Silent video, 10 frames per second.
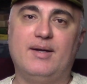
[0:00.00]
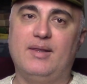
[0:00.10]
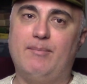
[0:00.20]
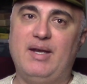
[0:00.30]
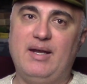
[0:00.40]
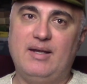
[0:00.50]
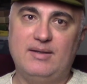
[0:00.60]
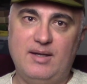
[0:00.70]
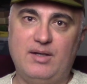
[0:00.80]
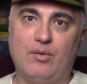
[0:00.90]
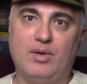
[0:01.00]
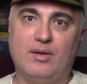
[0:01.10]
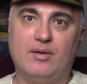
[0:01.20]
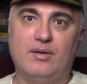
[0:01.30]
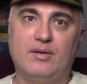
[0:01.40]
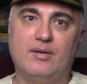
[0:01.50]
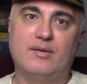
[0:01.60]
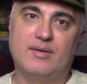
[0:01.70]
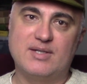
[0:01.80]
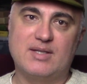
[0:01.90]
The bidding continued,
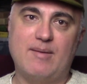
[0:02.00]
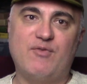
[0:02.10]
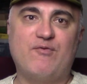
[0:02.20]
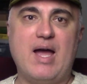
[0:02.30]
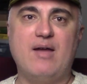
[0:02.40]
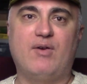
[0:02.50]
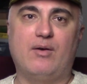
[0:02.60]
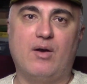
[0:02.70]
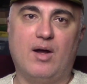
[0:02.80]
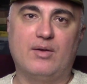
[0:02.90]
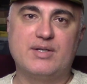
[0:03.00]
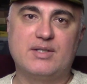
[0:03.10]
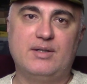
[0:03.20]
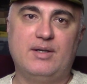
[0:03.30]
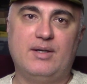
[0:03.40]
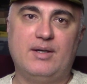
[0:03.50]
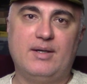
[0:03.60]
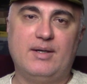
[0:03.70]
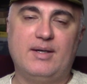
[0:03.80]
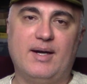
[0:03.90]
this time to $500.
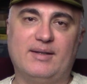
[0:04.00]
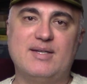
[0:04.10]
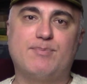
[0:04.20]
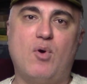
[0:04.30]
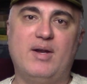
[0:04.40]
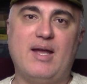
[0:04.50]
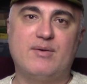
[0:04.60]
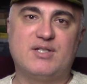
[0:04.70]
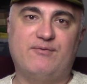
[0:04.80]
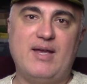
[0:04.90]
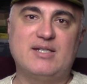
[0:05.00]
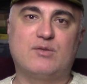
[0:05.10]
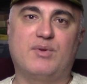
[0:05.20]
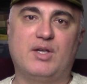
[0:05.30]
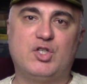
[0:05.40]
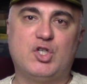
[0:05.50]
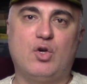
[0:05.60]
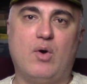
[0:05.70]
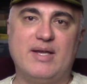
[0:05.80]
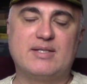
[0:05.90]
At this point, I was faced with a
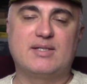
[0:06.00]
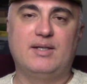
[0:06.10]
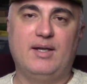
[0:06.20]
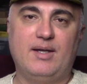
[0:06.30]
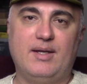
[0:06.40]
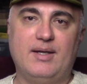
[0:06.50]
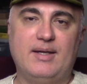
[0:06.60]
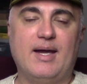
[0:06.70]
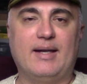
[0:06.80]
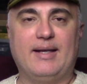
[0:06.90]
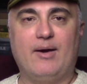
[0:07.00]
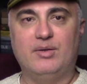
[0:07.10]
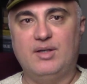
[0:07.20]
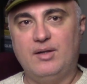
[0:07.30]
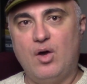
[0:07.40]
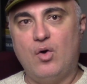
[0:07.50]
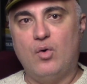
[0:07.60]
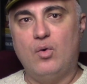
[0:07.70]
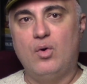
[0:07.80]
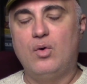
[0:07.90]
choice. Allow it to
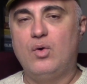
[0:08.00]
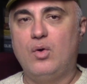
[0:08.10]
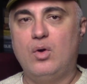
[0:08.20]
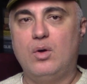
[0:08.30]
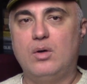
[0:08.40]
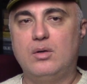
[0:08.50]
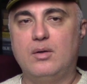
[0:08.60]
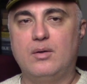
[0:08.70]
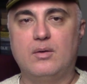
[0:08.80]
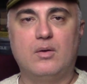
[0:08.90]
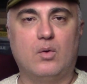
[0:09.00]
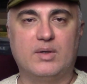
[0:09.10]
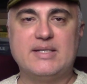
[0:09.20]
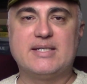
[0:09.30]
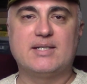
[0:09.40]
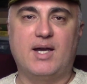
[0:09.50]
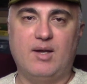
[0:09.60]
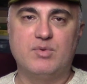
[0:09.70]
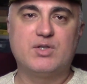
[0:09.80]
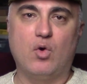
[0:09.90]
go, or decide I
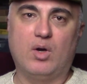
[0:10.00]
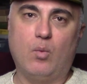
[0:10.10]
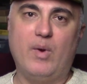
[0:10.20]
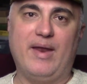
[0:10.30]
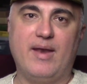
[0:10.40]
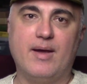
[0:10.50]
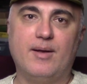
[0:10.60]
was going to win.